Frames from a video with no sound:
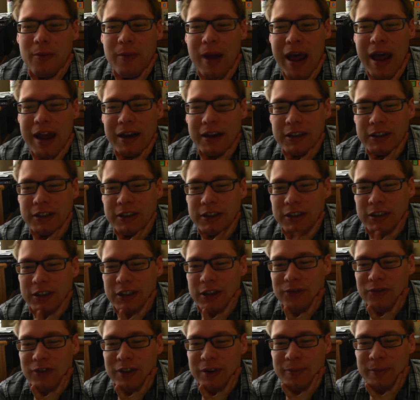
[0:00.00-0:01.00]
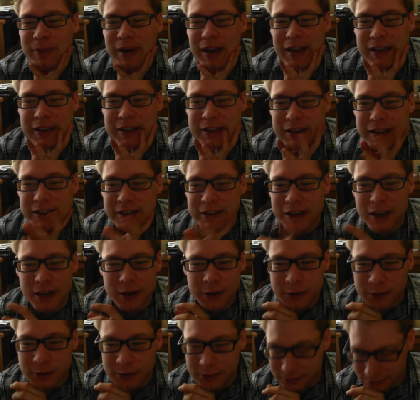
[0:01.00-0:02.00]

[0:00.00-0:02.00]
radishes if it pleases you.